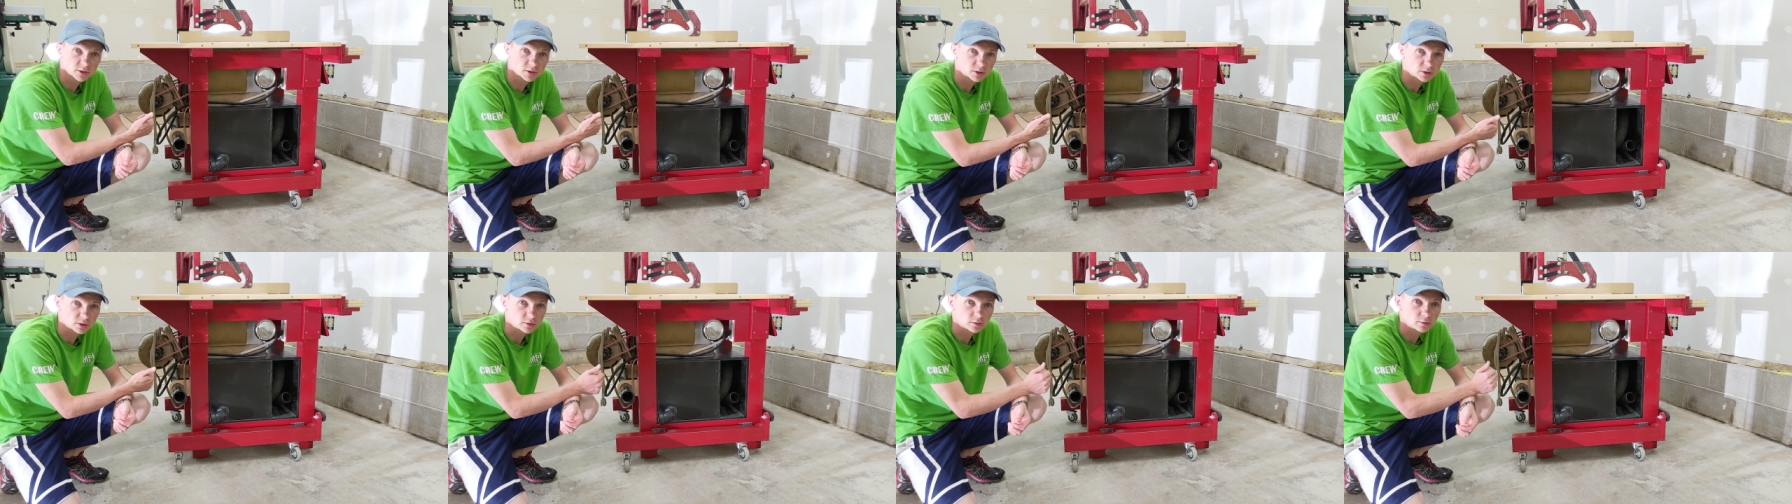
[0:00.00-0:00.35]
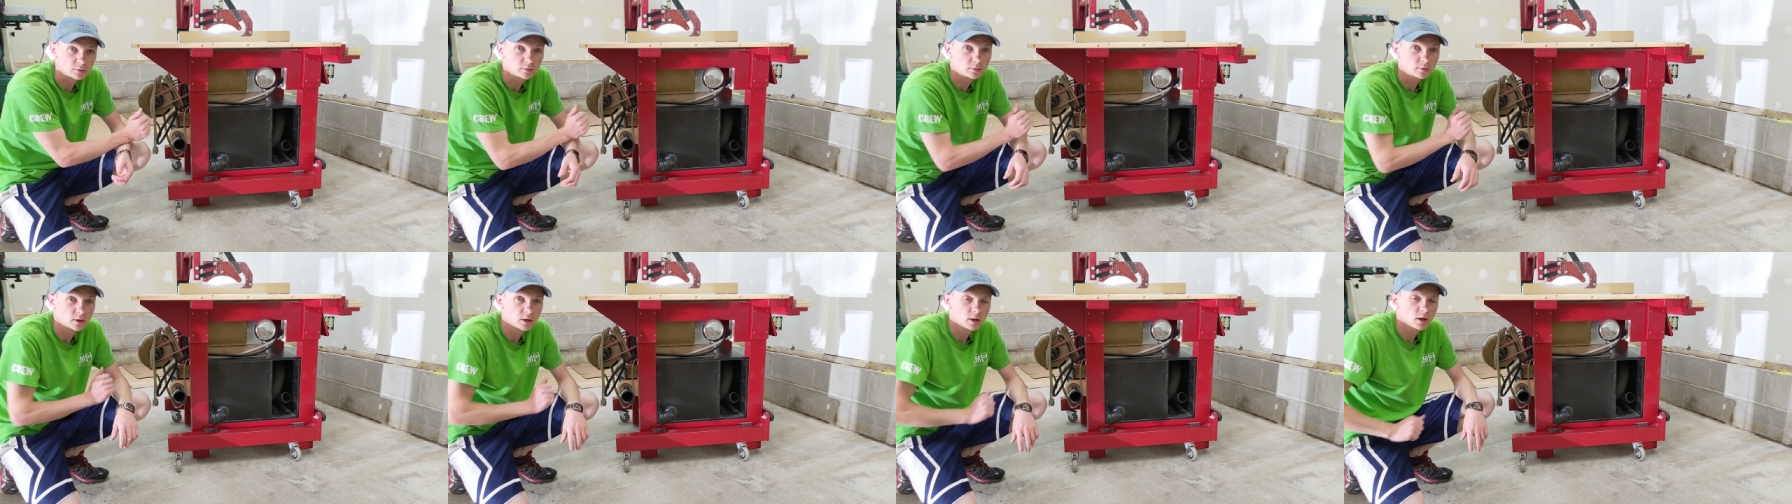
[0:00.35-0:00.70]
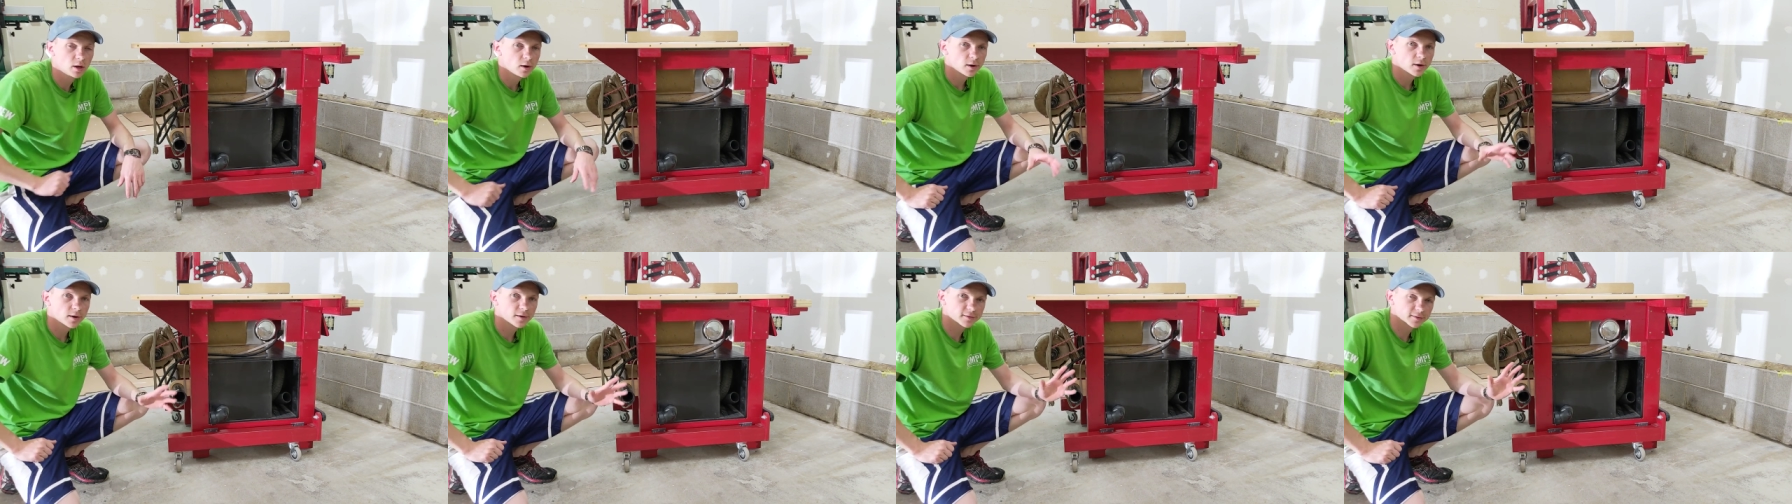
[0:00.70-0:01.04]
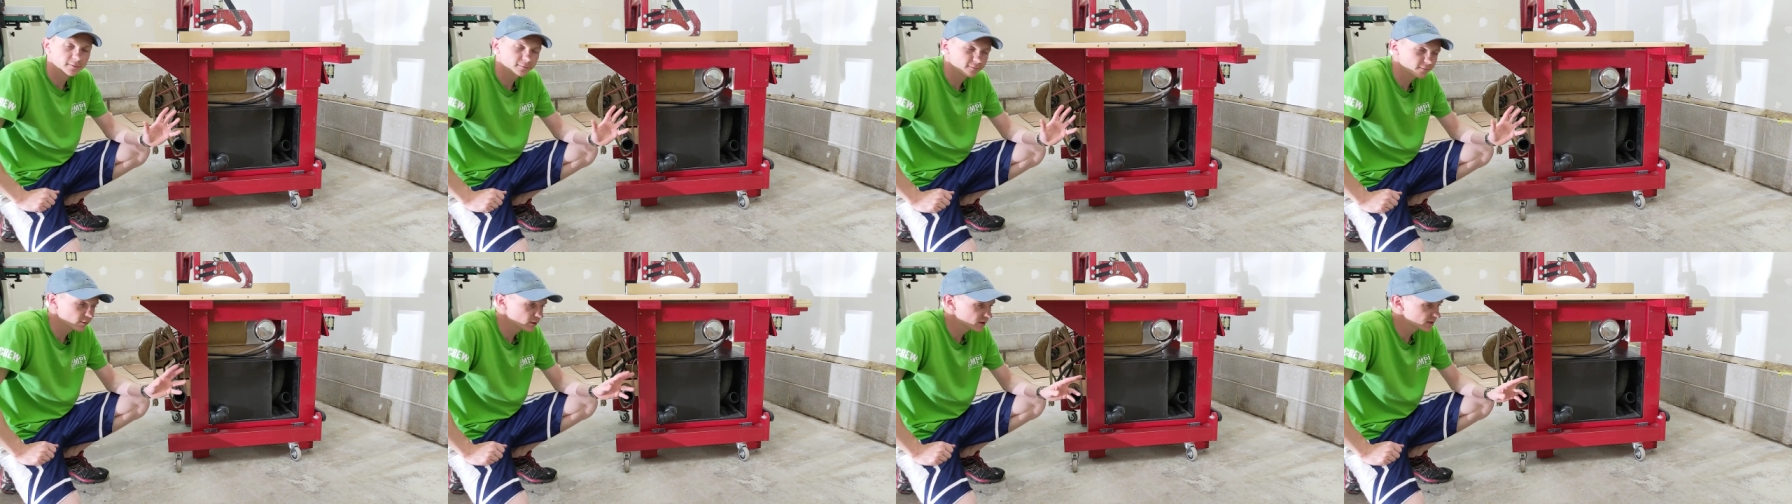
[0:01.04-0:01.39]
issue. On
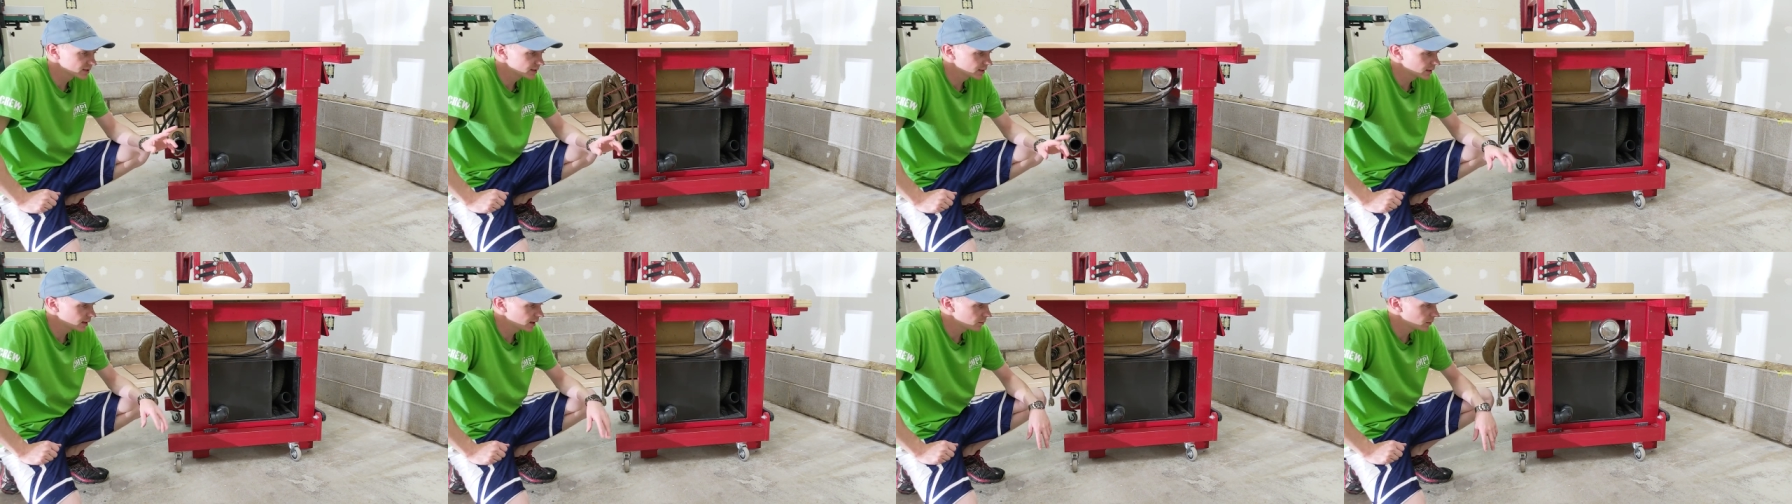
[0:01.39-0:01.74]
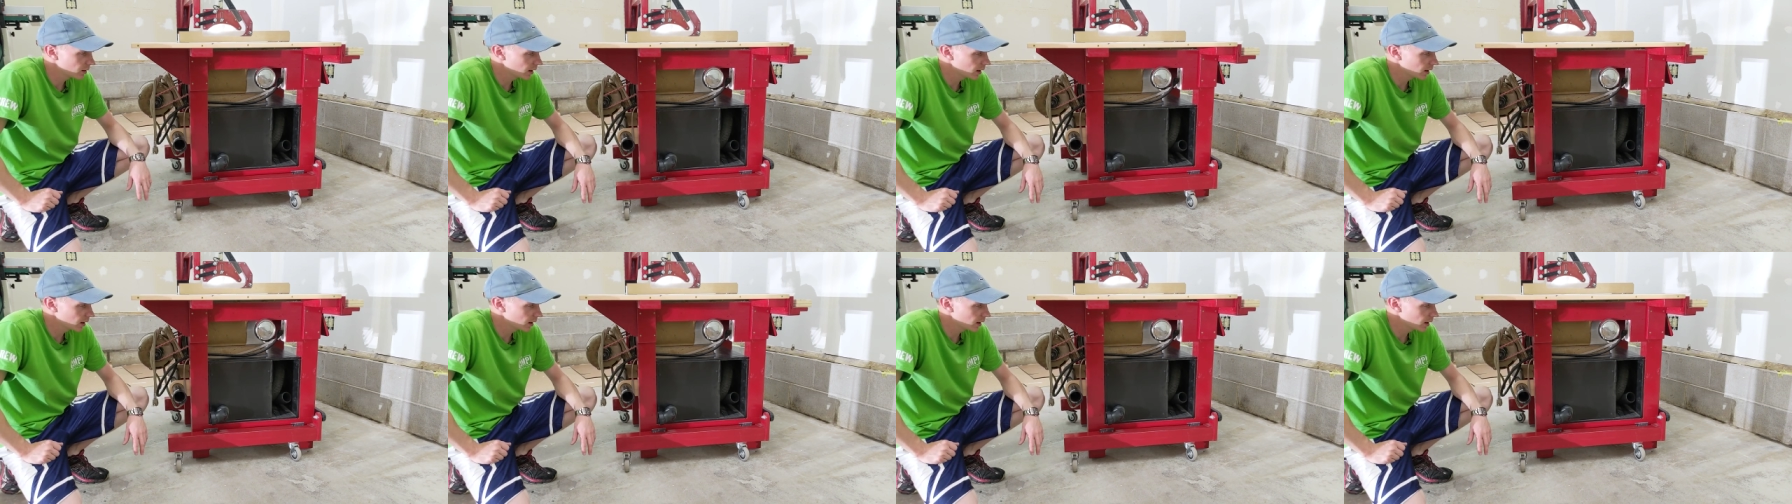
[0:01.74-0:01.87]
the first set I